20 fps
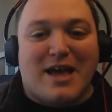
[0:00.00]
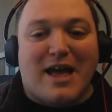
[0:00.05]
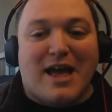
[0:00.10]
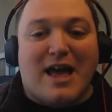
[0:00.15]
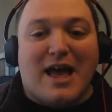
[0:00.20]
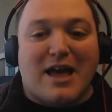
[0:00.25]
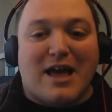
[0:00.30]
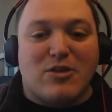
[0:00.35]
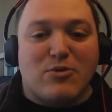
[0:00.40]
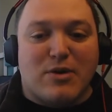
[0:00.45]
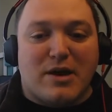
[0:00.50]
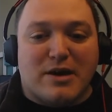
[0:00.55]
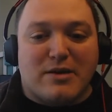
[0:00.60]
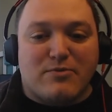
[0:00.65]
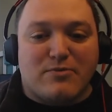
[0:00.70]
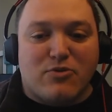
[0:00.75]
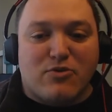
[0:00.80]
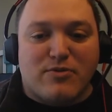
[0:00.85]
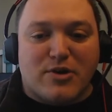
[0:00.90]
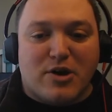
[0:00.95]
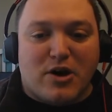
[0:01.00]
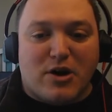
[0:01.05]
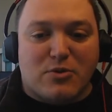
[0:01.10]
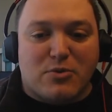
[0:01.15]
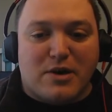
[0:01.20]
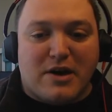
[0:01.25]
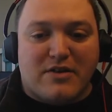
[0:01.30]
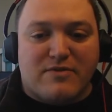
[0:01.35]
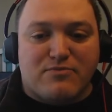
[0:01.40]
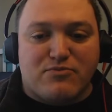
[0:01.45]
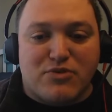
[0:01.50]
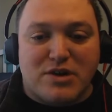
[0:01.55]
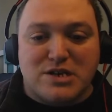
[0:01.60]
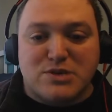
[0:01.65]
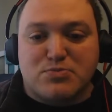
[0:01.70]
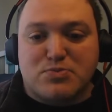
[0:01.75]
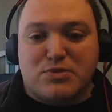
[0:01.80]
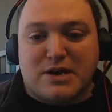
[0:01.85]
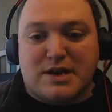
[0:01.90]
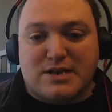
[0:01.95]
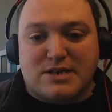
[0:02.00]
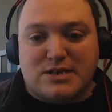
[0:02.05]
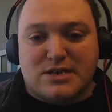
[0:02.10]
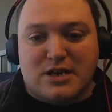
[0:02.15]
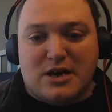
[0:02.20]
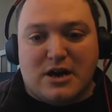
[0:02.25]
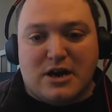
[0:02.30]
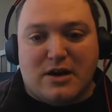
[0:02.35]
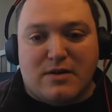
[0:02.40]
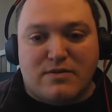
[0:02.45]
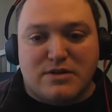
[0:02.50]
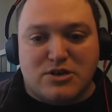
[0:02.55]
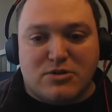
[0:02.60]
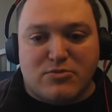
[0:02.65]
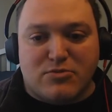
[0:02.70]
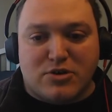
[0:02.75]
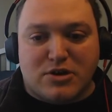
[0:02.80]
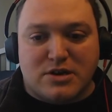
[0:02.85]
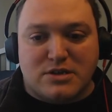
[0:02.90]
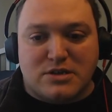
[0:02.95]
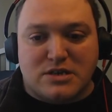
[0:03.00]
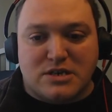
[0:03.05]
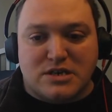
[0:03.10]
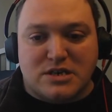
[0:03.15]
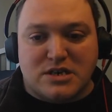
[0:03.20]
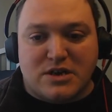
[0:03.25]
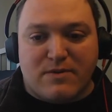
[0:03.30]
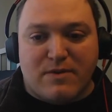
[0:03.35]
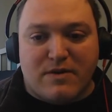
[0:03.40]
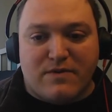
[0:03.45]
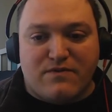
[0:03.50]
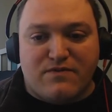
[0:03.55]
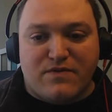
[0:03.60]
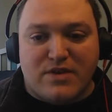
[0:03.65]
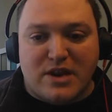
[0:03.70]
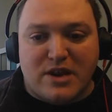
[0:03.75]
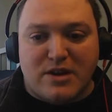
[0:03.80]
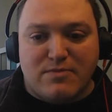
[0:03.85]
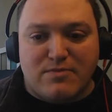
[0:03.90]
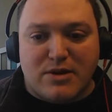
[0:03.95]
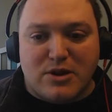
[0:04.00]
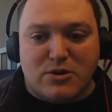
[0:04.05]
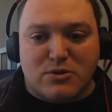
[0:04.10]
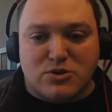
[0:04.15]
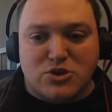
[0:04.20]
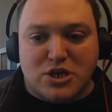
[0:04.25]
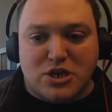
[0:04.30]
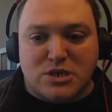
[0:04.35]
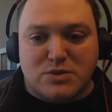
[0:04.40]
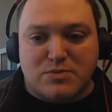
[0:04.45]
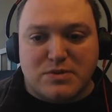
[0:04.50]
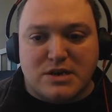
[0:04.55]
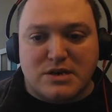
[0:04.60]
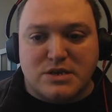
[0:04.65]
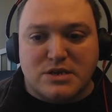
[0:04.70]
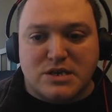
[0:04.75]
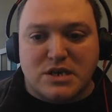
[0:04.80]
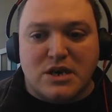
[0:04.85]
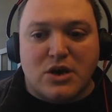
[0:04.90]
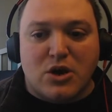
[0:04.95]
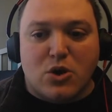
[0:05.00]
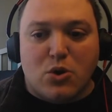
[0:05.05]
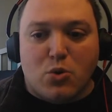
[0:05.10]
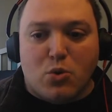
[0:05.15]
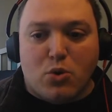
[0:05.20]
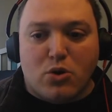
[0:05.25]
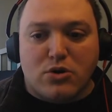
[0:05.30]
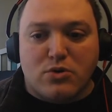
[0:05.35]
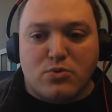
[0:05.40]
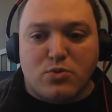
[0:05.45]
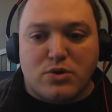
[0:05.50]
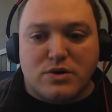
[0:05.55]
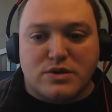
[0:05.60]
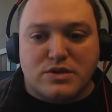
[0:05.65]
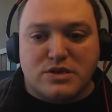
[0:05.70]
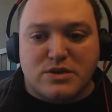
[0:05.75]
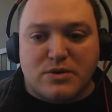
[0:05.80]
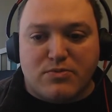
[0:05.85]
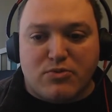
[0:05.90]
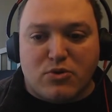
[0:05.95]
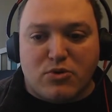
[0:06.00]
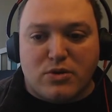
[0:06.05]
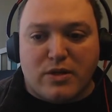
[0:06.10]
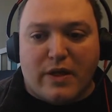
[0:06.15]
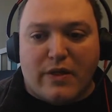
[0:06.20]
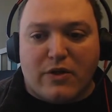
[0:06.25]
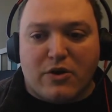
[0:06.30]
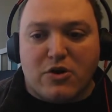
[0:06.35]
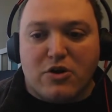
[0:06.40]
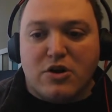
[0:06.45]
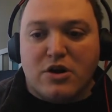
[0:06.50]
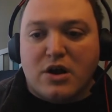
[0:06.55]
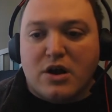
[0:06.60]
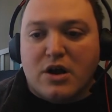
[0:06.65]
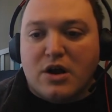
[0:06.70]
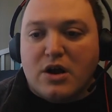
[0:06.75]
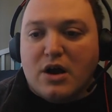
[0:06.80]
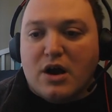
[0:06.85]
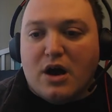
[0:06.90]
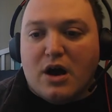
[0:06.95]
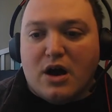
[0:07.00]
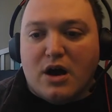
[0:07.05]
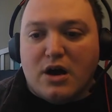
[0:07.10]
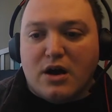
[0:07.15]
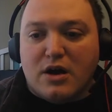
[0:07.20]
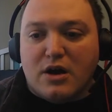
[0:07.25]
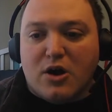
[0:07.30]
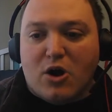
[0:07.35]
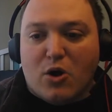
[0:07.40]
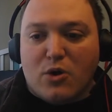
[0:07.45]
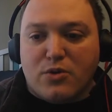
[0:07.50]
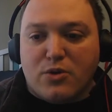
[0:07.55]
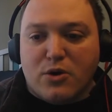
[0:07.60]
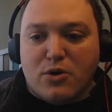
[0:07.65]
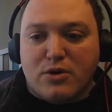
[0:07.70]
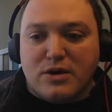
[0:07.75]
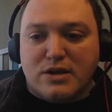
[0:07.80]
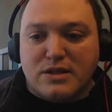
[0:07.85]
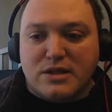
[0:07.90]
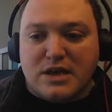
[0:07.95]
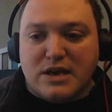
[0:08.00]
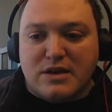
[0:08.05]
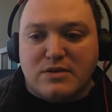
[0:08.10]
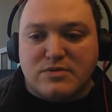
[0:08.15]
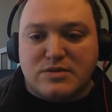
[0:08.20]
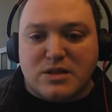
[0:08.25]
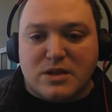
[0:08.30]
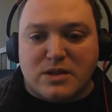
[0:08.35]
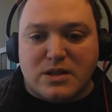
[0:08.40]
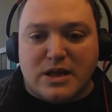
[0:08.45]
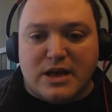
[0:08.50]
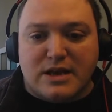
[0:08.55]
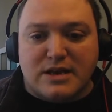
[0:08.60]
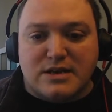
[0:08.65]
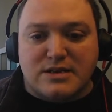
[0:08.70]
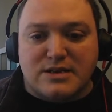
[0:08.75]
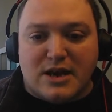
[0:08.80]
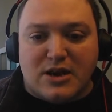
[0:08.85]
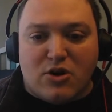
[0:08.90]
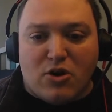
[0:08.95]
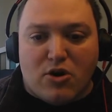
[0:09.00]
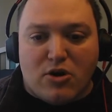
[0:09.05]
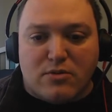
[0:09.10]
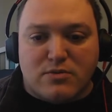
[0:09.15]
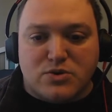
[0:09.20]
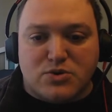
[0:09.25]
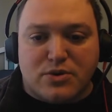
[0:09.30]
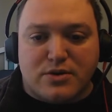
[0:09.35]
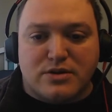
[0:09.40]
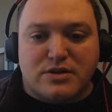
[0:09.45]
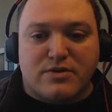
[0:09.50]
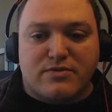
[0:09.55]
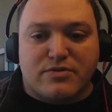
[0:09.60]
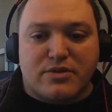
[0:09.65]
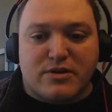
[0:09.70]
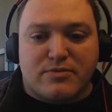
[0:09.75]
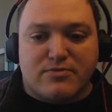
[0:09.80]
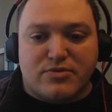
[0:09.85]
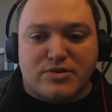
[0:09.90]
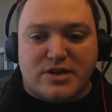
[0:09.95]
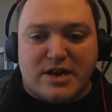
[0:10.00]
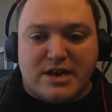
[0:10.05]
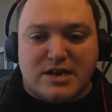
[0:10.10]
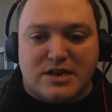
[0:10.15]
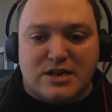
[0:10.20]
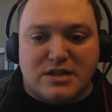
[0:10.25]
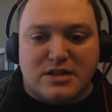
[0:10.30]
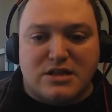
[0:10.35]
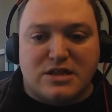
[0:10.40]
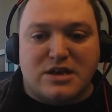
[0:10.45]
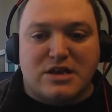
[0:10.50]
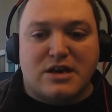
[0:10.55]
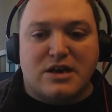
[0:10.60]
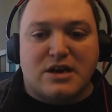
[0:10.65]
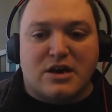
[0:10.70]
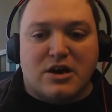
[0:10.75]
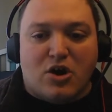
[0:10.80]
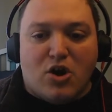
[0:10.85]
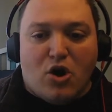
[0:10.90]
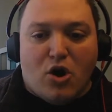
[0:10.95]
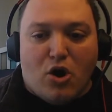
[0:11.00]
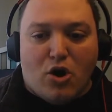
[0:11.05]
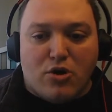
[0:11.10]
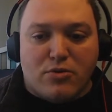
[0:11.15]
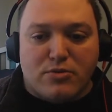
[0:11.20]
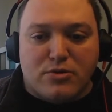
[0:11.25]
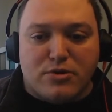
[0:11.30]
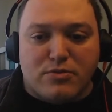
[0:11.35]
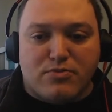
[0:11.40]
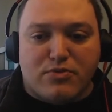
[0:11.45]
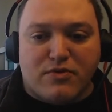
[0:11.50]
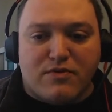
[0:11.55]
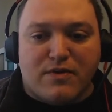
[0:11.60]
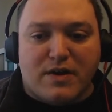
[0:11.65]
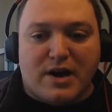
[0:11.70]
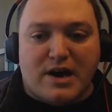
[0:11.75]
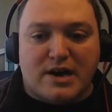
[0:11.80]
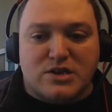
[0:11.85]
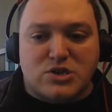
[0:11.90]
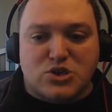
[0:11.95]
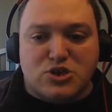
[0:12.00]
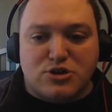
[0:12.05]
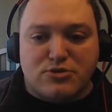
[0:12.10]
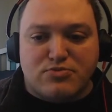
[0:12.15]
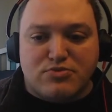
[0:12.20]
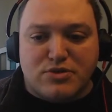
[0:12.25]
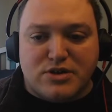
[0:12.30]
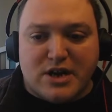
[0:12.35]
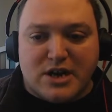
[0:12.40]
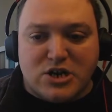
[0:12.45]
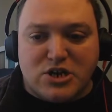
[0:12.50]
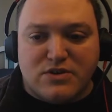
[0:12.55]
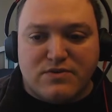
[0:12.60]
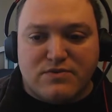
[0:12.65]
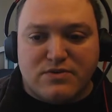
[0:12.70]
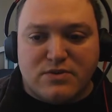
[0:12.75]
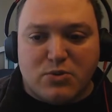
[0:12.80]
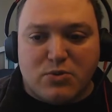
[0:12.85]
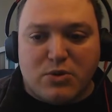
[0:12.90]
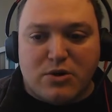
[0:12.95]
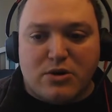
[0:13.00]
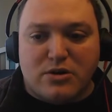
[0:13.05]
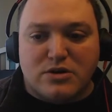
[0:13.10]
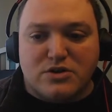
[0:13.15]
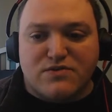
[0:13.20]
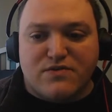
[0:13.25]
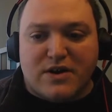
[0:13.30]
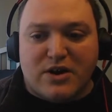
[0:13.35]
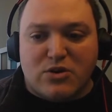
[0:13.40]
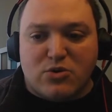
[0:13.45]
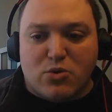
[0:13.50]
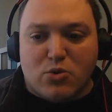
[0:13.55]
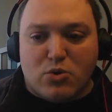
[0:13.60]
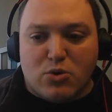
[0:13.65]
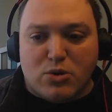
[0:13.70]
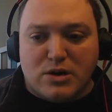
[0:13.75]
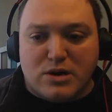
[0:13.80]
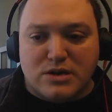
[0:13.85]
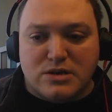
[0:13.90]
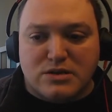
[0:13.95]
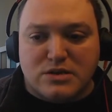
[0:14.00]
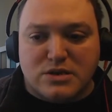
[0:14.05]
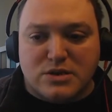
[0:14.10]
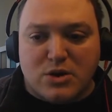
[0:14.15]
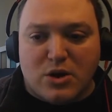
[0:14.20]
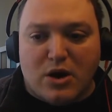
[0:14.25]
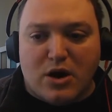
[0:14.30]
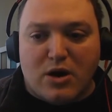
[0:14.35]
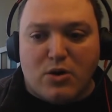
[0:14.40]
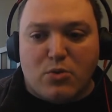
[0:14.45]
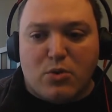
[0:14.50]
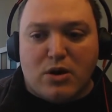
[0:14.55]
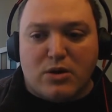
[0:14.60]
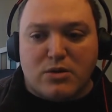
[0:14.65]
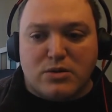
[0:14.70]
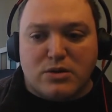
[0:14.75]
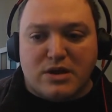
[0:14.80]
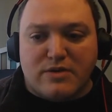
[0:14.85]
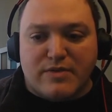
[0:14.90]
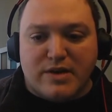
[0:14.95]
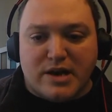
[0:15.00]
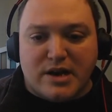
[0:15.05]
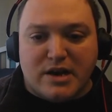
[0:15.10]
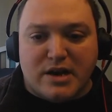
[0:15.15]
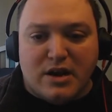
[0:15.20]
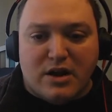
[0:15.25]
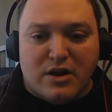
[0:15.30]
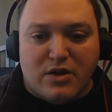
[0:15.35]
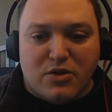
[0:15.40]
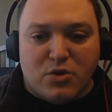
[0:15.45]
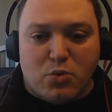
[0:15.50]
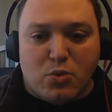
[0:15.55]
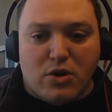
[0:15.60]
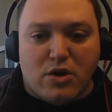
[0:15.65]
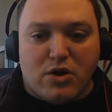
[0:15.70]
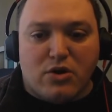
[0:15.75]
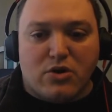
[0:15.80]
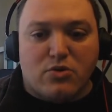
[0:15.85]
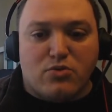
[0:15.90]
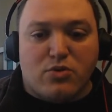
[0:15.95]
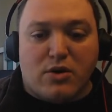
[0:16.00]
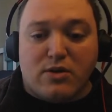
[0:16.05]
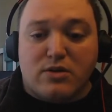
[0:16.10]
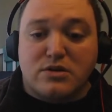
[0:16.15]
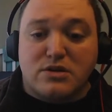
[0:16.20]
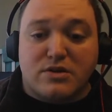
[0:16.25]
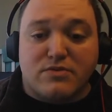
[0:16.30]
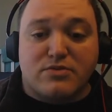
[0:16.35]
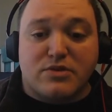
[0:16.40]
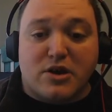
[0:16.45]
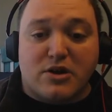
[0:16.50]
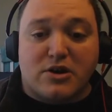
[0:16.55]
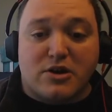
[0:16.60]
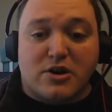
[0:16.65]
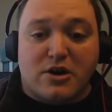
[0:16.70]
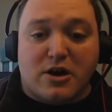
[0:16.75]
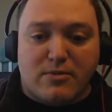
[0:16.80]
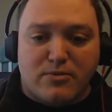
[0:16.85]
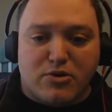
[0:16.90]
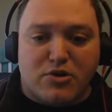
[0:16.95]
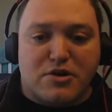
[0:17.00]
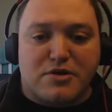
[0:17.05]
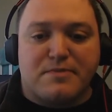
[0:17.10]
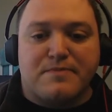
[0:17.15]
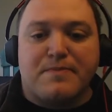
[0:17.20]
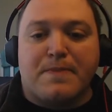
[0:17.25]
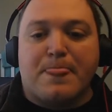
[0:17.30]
Anyway, moving on, we have breastplate. This armor consists of a fitted metal chest piece worn with supple leather. Although it leaves the legs and arms relatively unprotected, the armor provides good protection for the wearer's vital organs while leaving the wearer relatively unencumbered.